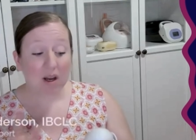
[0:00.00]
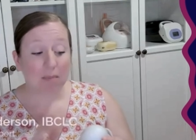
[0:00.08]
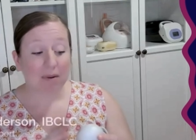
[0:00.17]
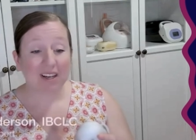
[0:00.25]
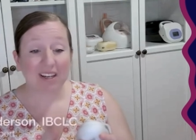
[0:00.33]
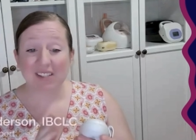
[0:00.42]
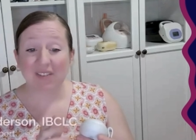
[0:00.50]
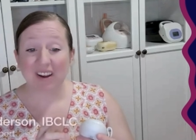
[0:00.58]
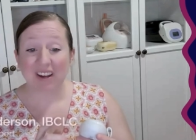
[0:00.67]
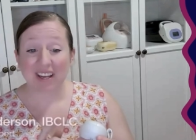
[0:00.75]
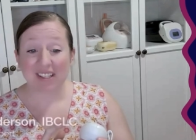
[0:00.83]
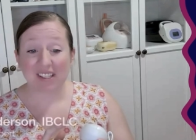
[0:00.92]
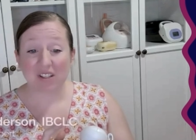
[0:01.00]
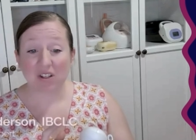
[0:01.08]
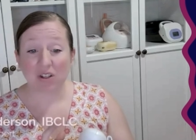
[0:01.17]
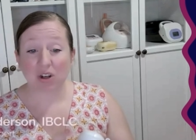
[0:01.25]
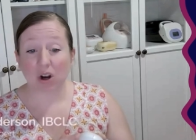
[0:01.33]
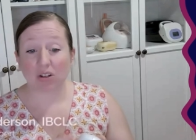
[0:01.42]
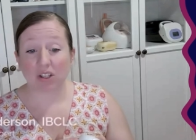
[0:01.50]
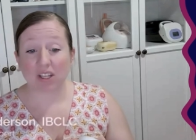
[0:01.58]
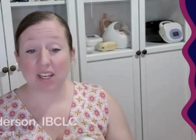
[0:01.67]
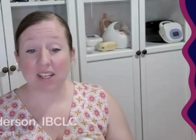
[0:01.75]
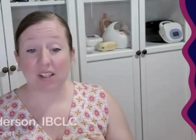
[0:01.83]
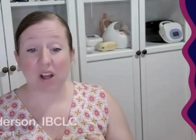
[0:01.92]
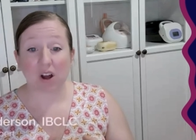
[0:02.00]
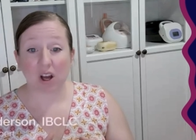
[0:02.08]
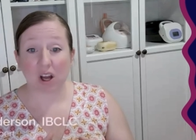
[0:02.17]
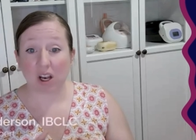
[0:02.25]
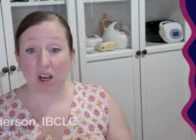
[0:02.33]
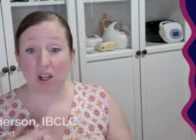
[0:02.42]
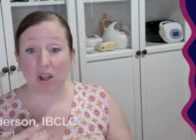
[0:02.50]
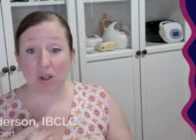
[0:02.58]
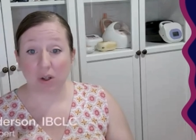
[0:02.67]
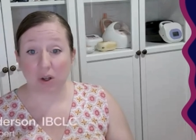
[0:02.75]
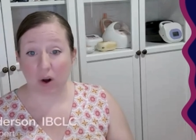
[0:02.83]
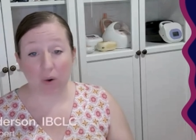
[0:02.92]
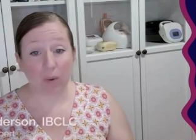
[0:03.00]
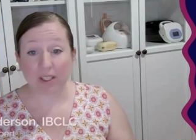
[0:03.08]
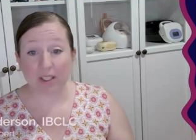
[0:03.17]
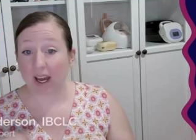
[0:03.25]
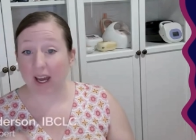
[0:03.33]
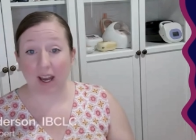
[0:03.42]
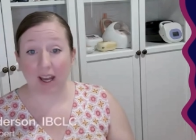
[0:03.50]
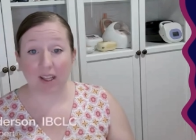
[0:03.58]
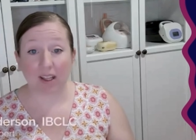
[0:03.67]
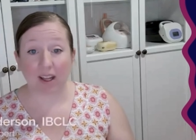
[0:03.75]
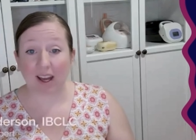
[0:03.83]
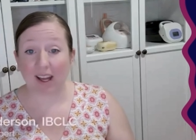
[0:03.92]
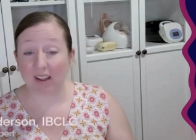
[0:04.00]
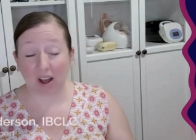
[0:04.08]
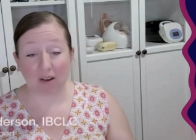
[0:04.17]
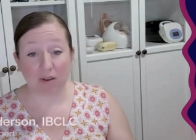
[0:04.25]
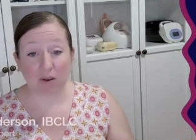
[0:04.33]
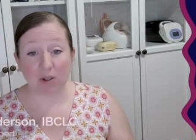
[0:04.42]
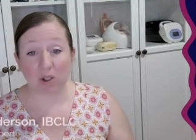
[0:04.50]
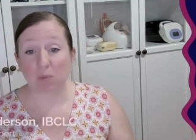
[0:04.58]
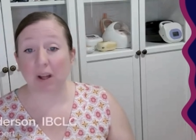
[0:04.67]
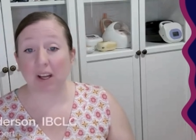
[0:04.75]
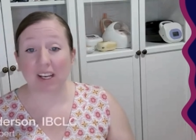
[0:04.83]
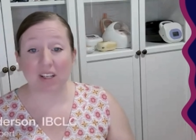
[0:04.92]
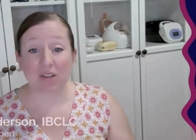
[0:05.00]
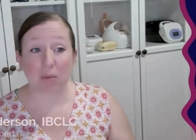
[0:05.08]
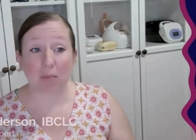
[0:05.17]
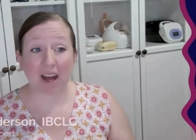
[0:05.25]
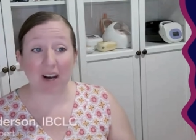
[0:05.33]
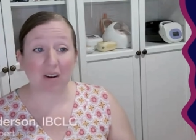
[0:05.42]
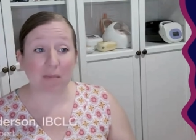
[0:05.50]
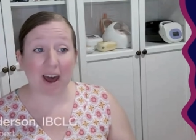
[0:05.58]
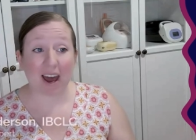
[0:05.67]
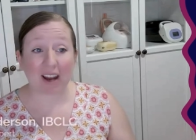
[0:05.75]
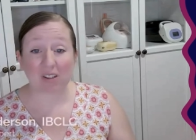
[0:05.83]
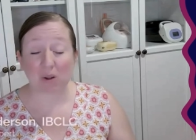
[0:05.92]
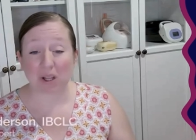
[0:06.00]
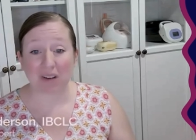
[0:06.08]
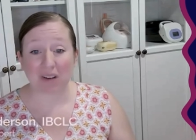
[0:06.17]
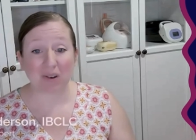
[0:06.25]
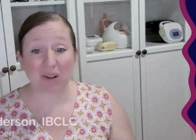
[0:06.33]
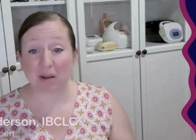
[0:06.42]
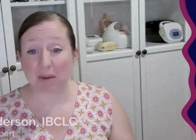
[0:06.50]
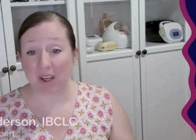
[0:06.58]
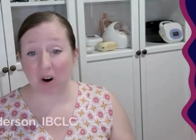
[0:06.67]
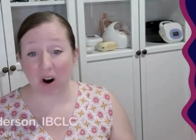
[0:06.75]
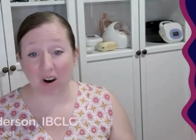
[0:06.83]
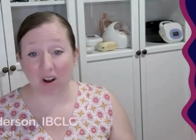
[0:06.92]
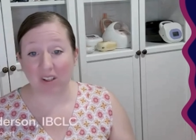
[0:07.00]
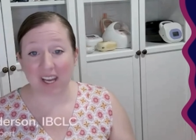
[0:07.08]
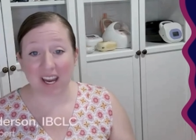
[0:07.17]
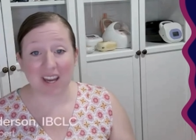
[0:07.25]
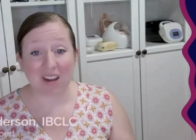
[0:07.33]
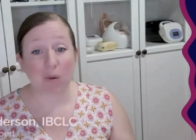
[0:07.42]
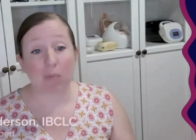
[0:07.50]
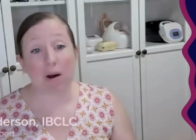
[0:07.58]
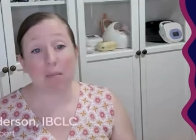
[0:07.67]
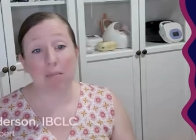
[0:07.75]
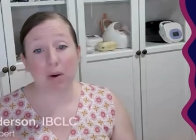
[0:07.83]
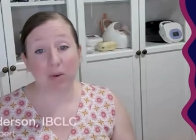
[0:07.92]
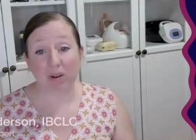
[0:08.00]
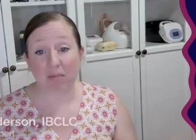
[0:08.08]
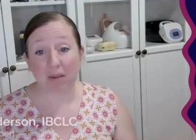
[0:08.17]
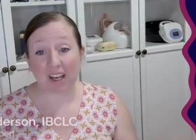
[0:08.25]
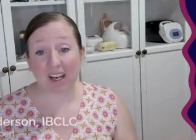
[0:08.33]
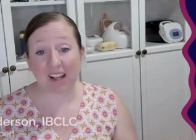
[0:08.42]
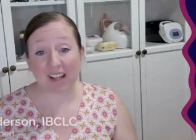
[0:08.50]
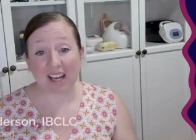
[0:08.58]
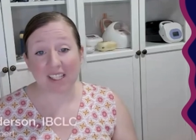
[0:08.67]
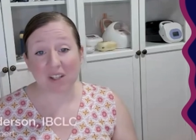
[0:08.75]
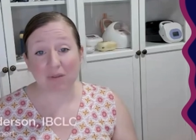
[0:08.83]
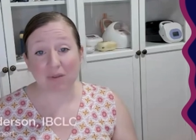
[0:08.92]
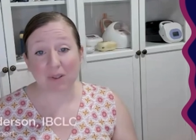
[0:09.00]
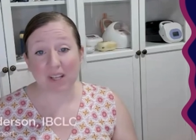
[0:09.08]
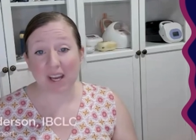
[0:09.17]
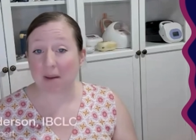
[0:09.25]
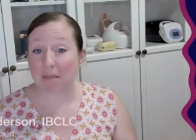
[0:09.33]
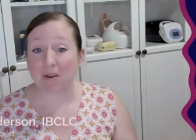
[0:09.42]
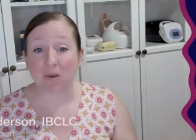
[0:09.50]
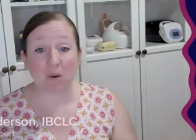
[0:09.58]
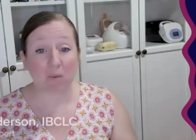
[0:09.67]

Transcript: but it is very easy to charge these on the go, which I love. You can just plug it into a battery pack so that if you're going to be gone all day, your pump motor may not last the full day, but you can